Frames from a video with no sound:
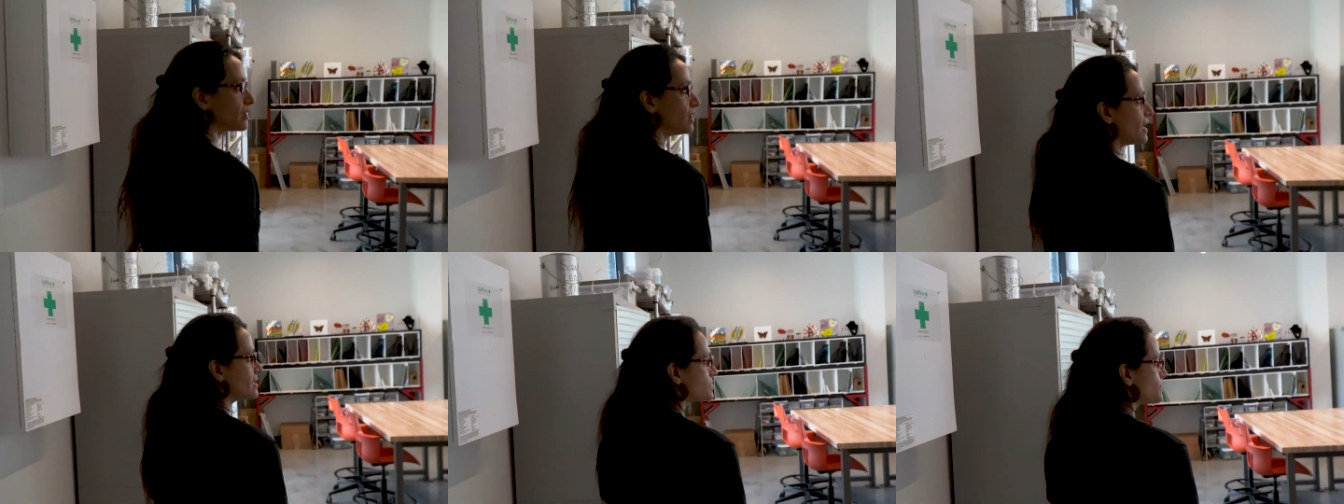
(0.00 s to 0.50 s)

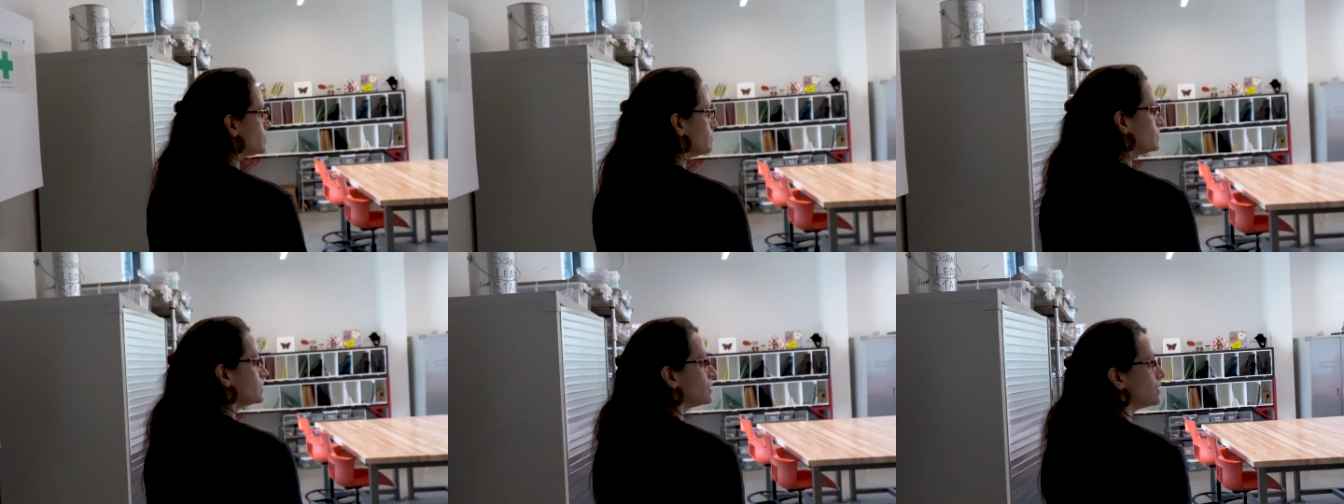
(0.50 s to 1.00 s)
classroom.
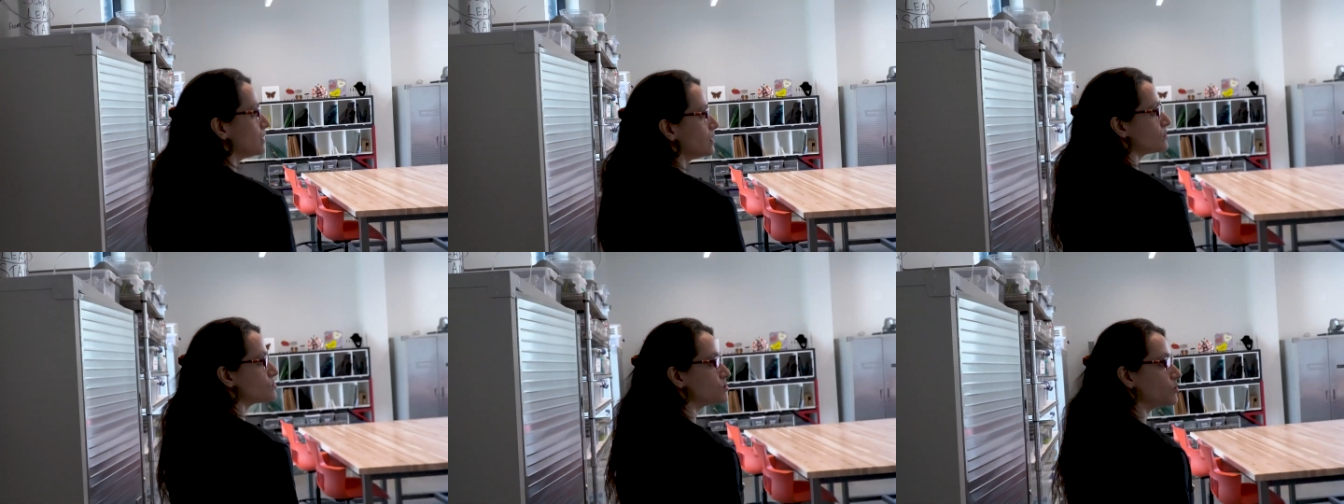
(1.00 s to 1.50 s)

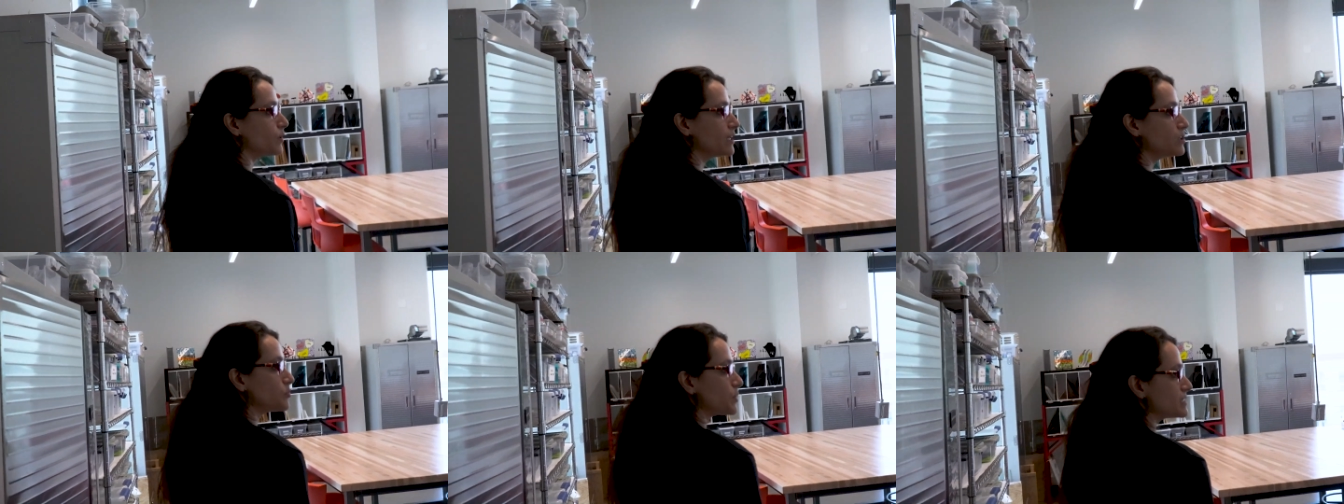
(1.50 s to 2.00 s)
So we can
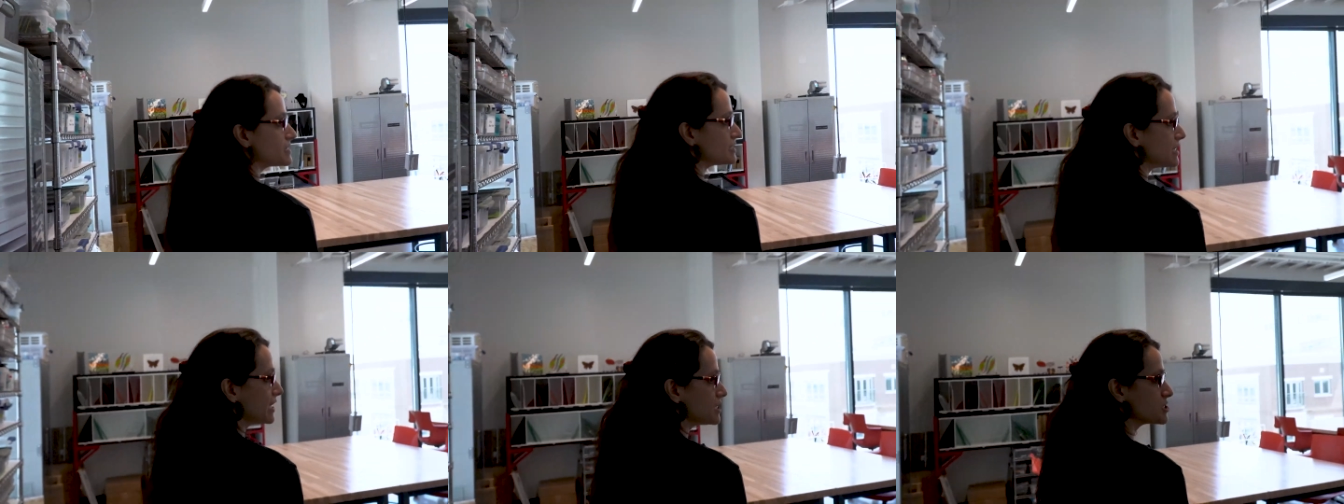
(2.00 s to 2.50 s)
do
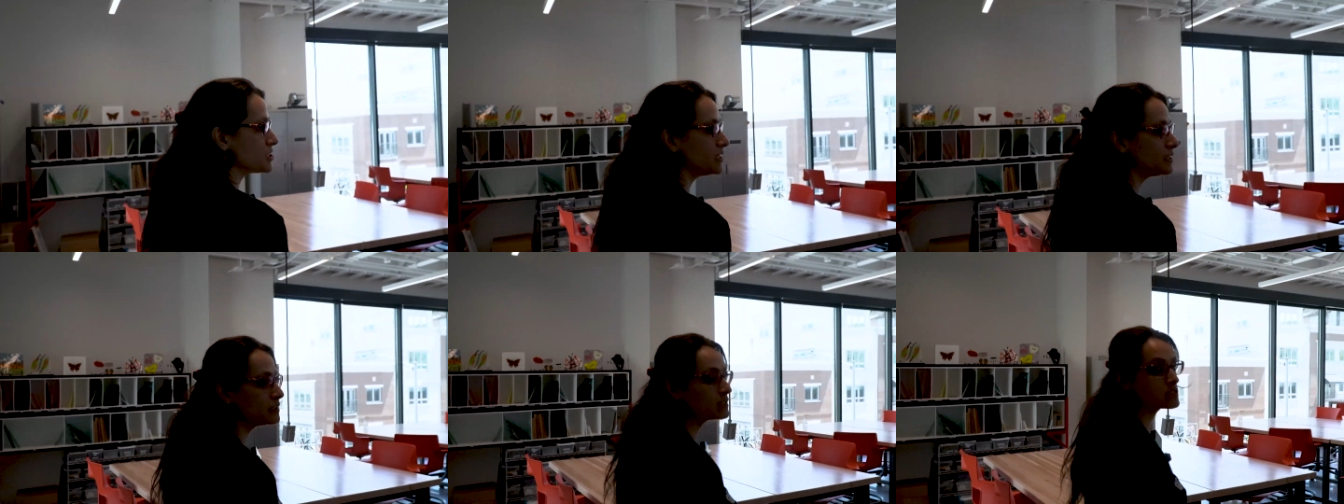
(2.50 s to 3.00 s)

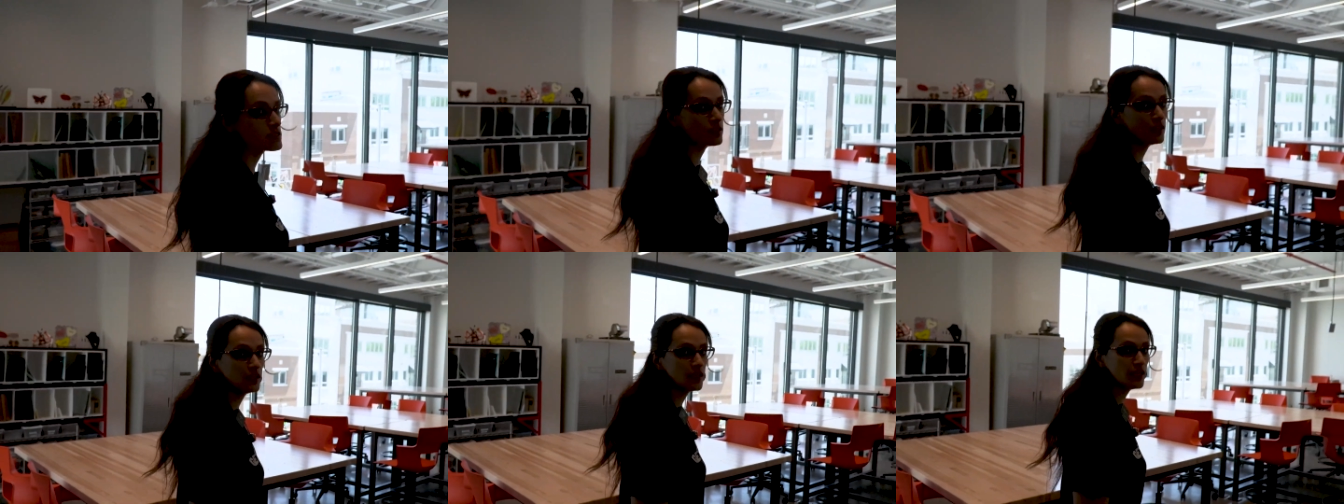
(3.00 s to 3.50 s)
presentations
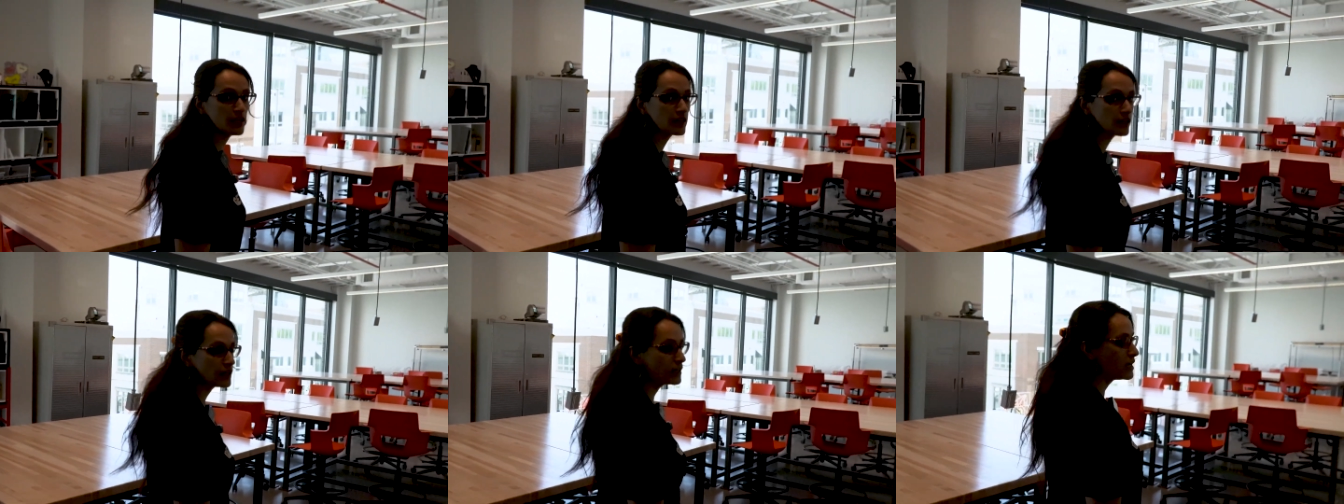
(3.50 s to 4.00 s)
in
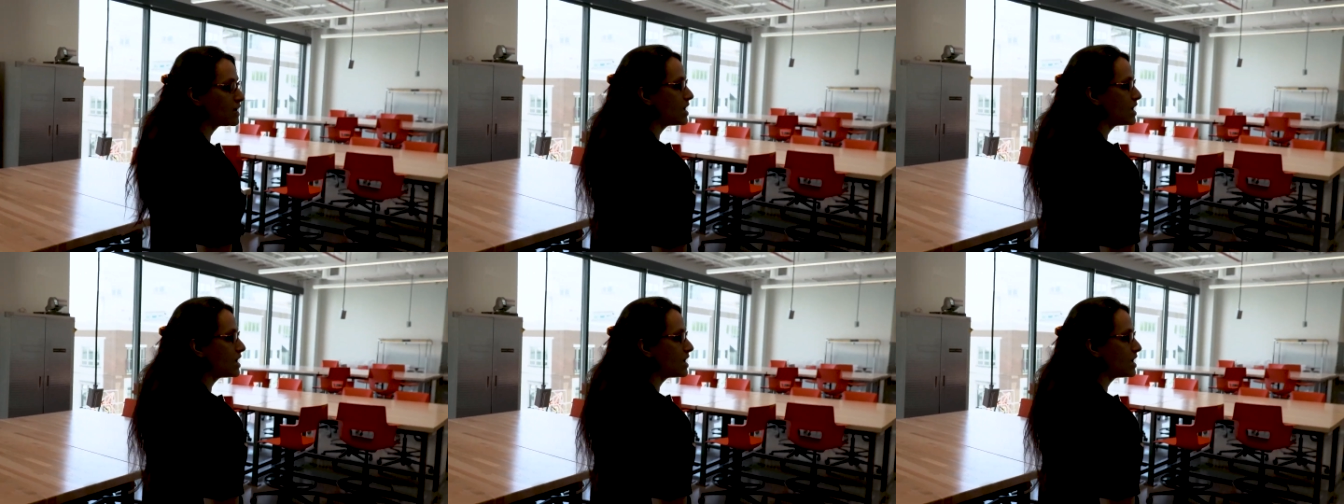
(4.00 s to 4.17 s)
here,